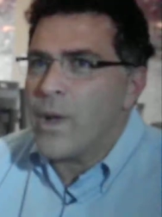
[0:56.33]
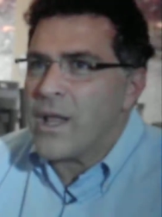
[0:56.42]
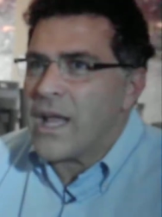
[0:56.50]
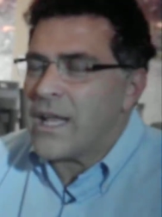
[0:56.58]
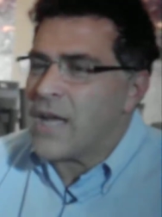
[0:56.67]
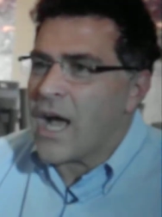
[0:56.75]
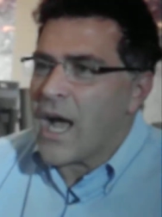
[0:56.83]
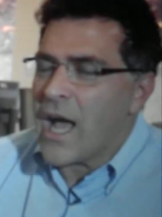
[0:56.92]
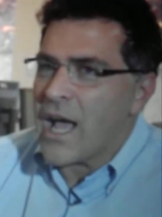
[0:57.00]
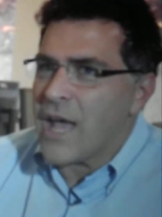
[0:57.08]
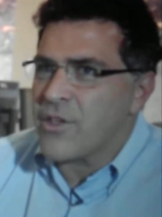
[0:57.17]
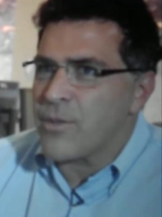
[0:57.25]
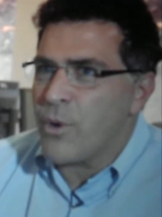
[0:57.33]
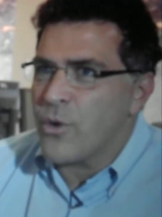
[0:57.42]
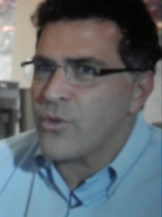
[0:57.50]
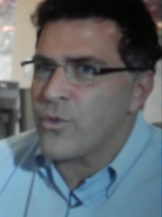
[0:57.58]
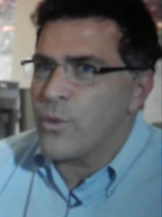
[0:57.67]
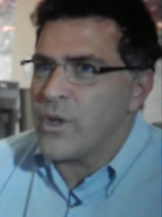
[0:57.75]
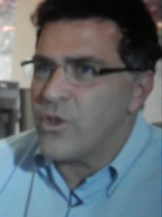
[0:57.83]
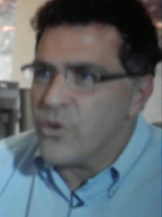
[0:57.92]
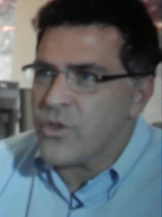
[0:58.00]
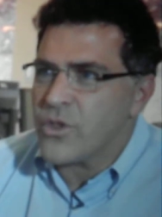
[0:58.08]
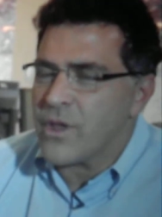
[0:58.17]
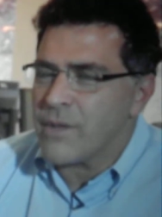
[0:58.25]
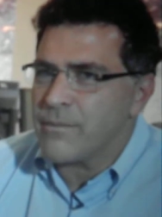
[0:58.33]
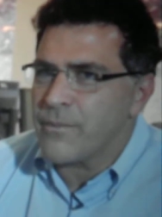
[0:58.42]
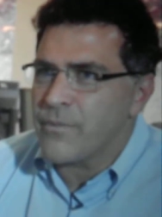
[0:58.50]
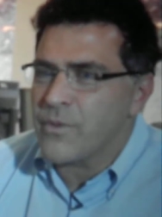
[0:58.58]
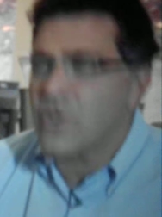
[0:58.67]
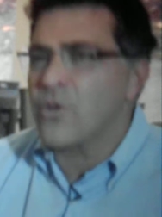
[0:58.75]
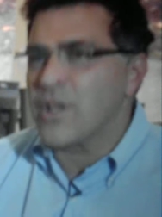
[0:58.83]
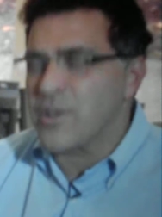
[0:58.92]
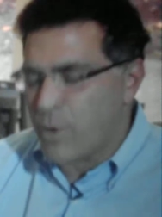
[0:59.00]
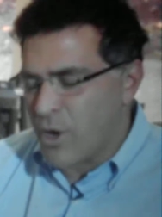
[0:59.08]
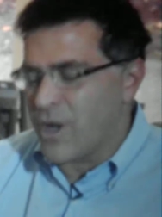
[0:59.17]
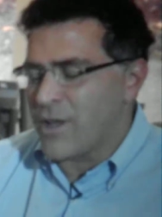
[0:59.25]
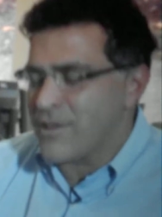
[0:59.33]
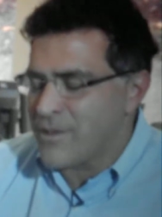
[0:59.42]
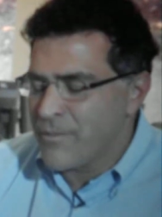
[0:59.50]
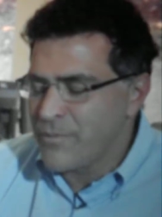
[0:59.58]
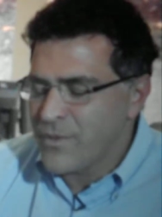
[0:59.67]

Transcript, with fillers: Well, it, I, I suppose when you. So let's pause.